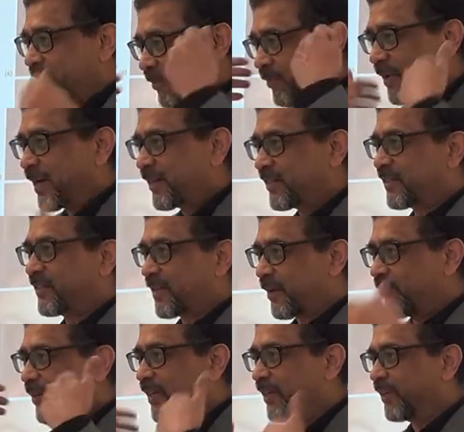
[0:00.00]
Fats have
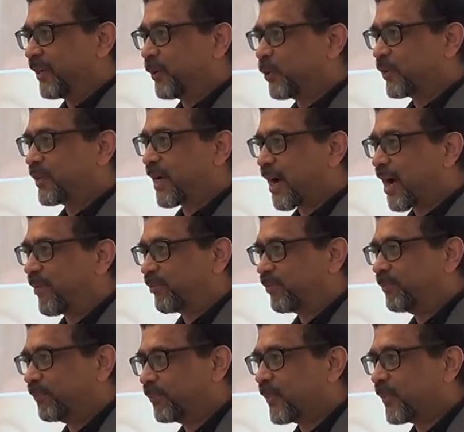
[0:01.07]
been used up.